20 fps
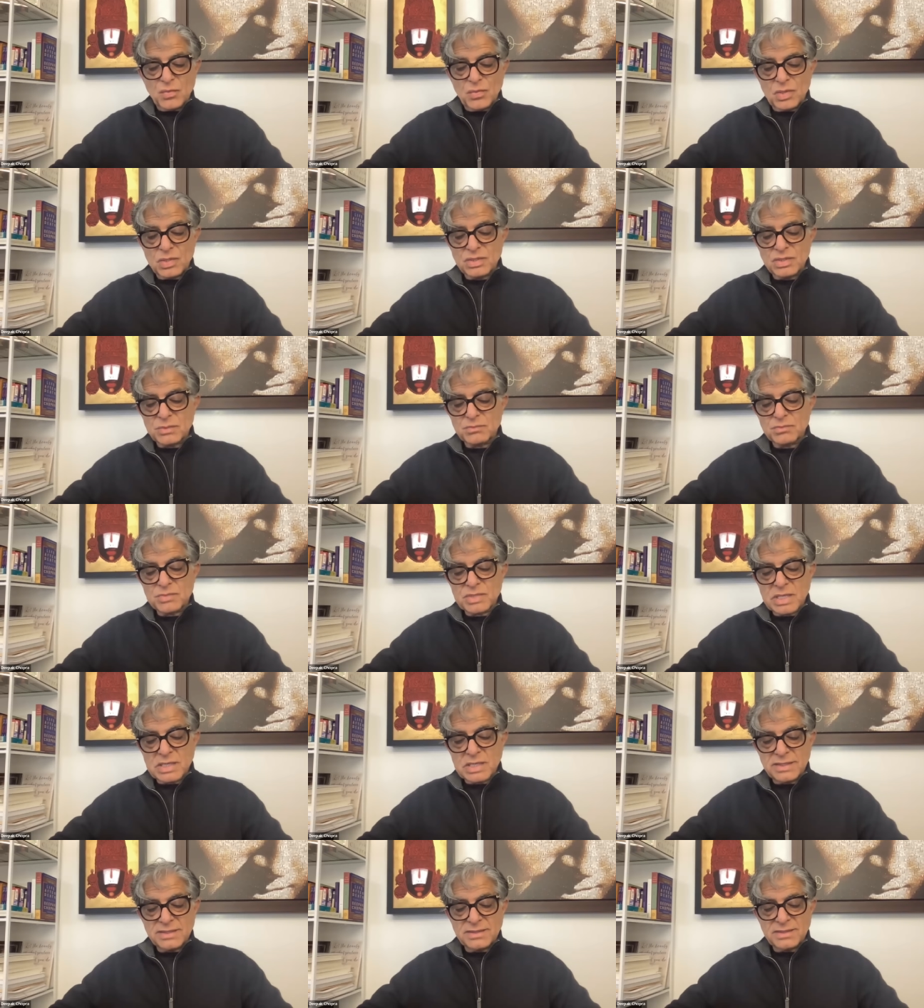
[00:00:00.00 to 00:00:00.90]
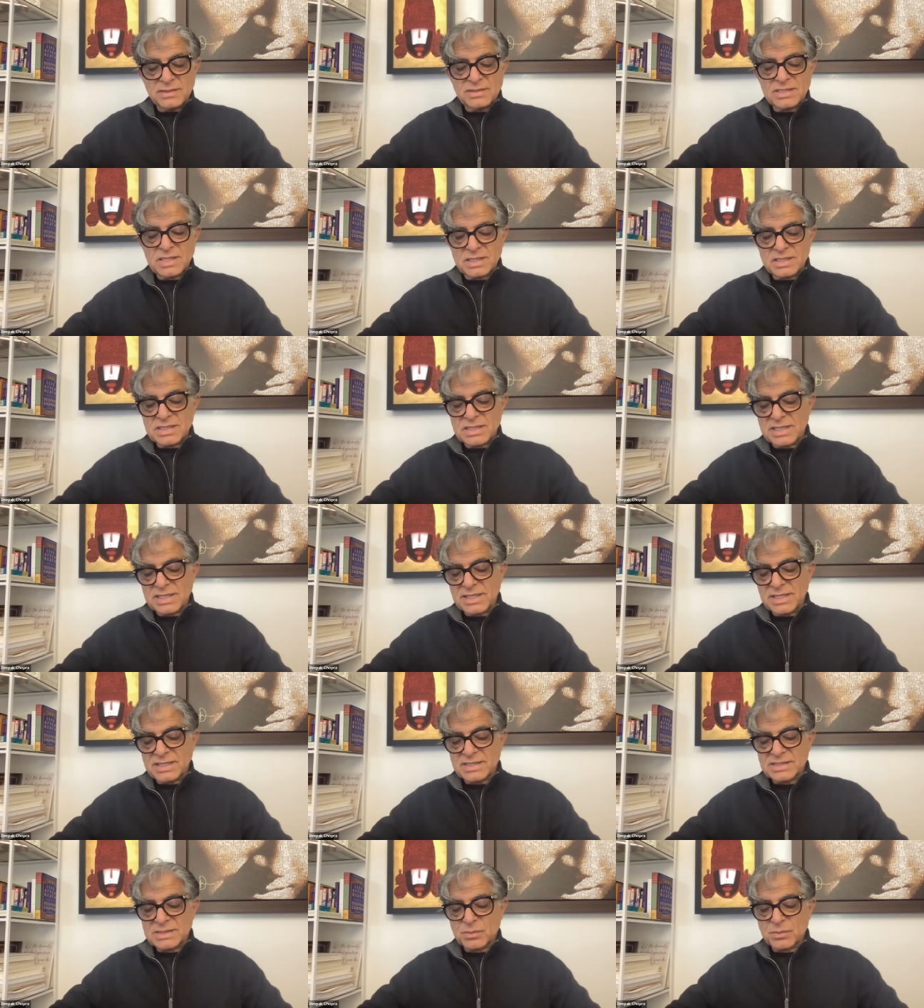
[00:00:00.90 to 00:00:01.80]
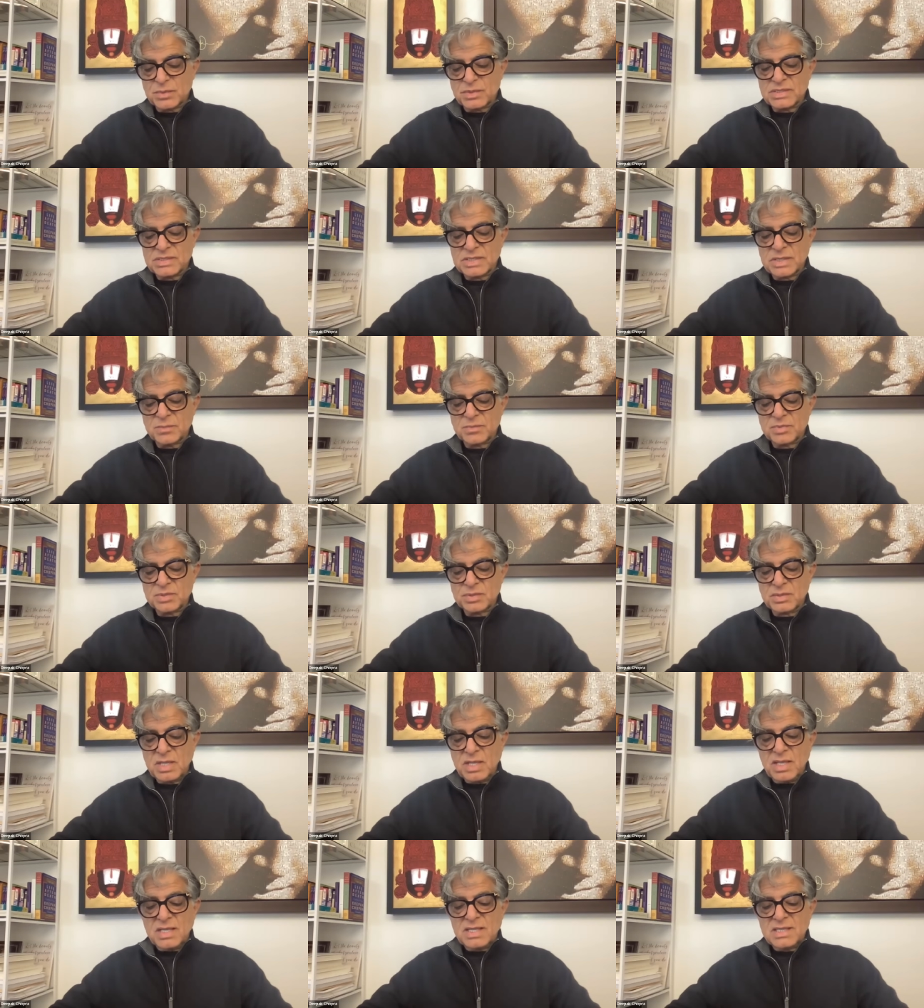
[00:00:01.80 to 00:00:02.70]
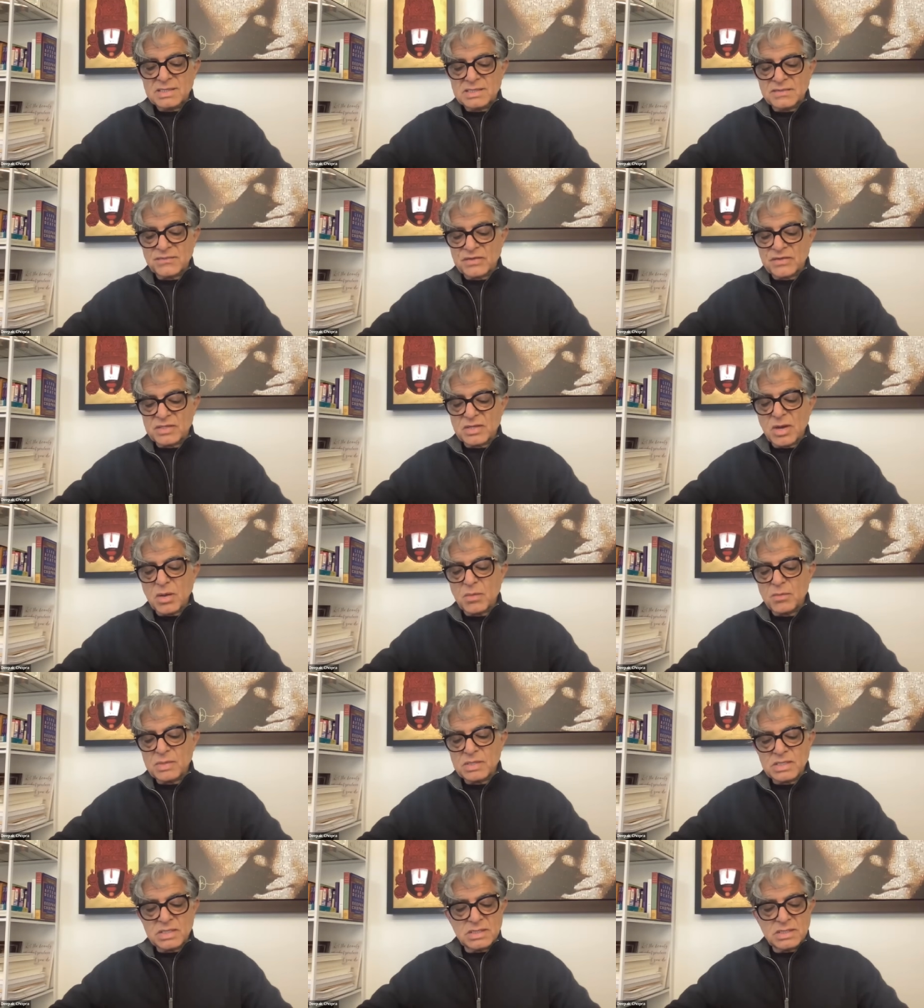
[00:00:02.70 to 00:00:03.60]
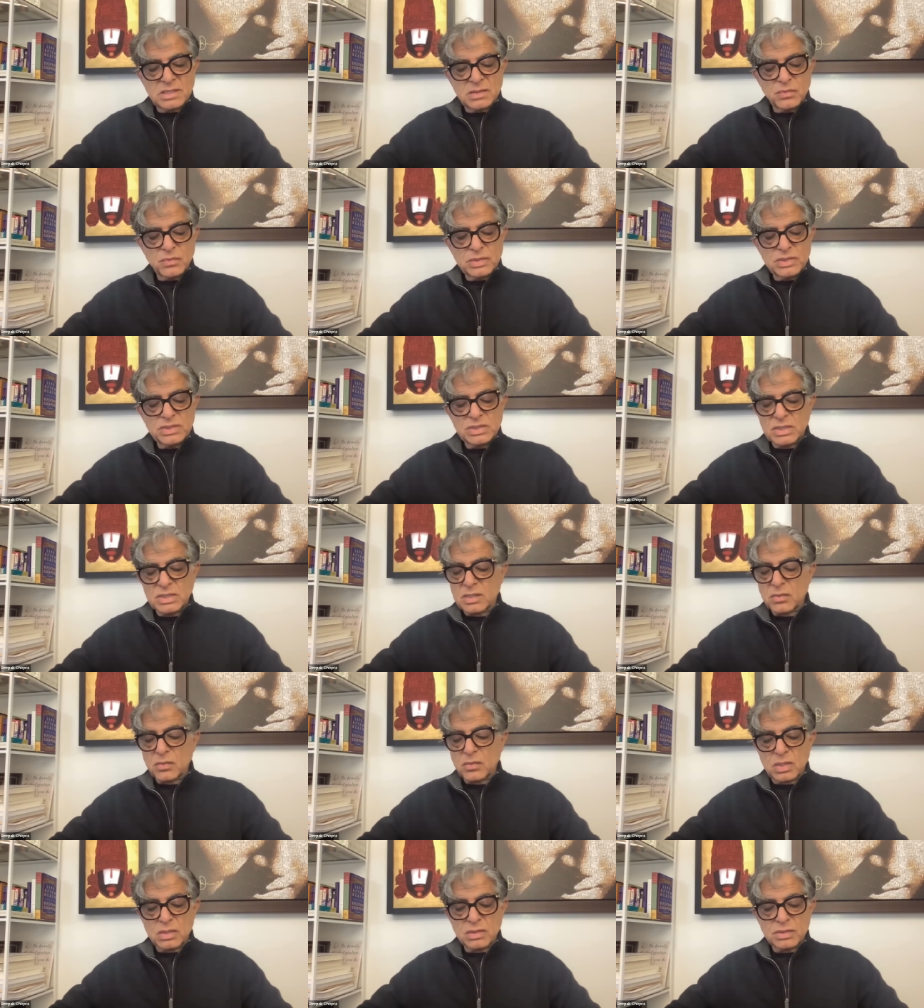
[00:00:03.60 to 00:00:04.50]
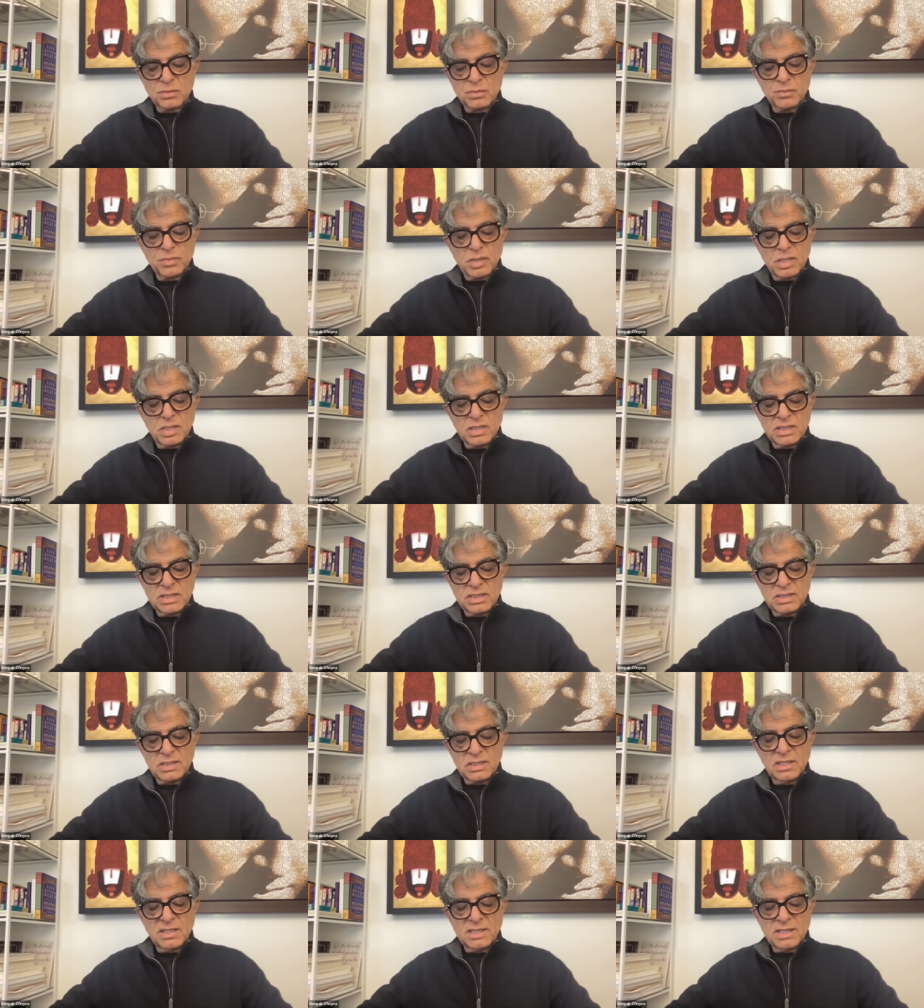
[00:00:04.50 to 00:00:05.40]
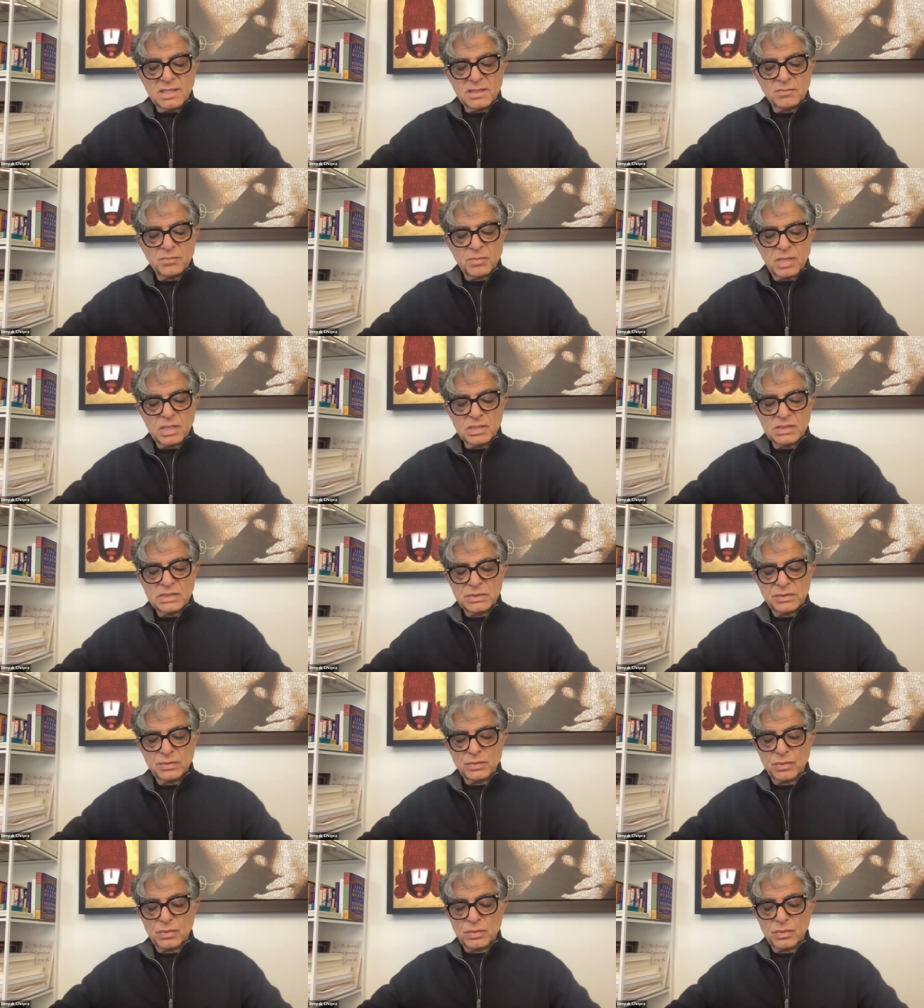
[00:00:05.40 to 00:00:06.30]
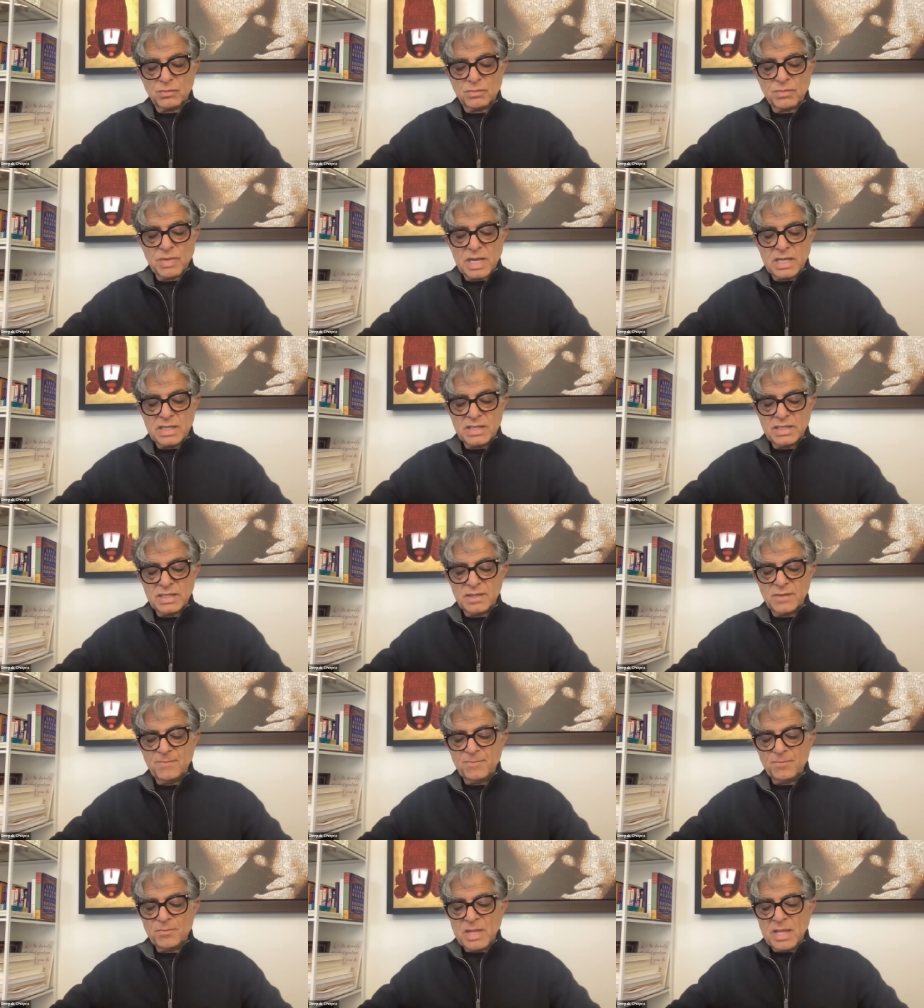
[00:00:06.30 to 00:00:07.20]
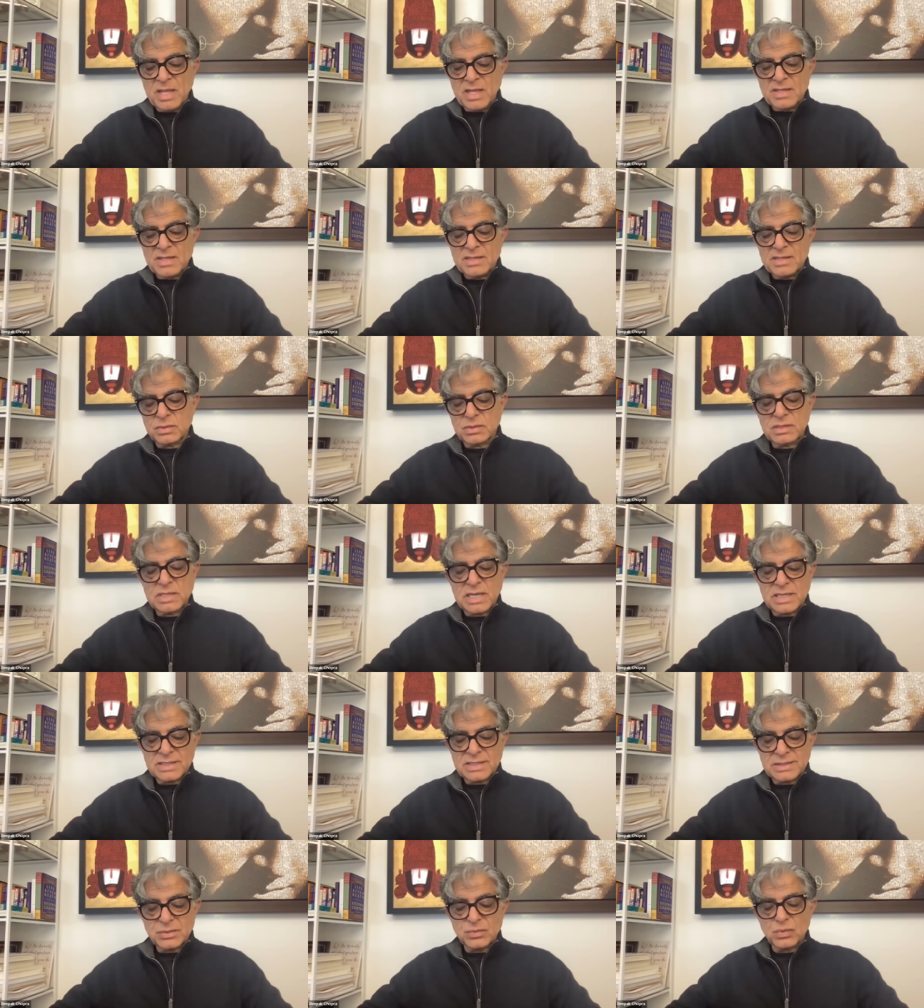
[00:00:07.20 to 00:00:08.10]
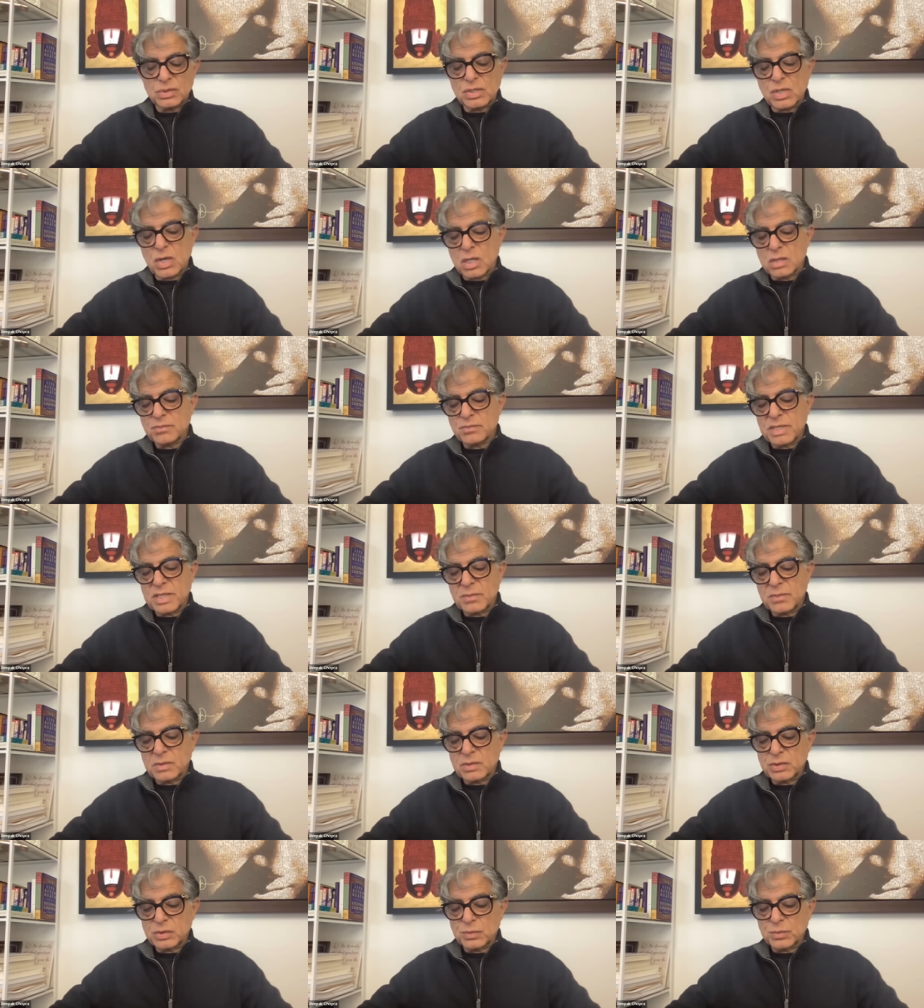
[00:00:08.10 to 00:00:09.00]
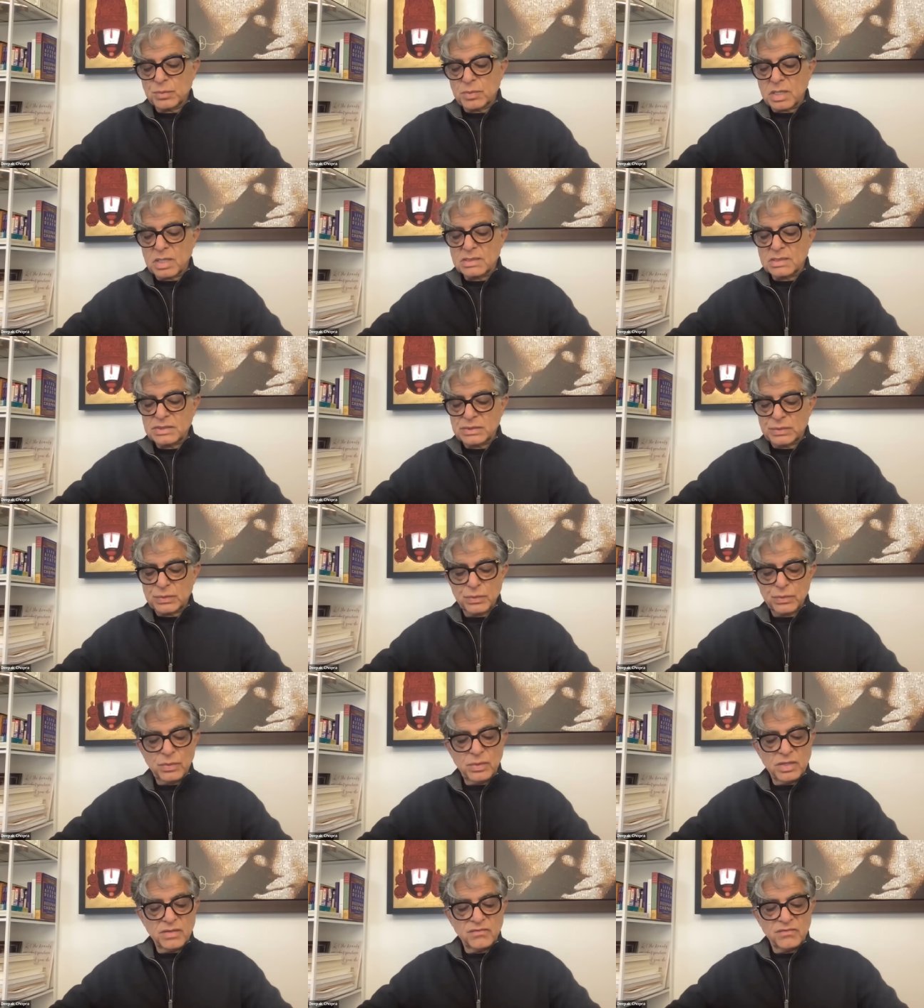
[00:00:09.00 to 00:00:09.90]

Quantum tunneling is a phenomenon in which a quantum particle can pass through a barrier that it would not be able to pass through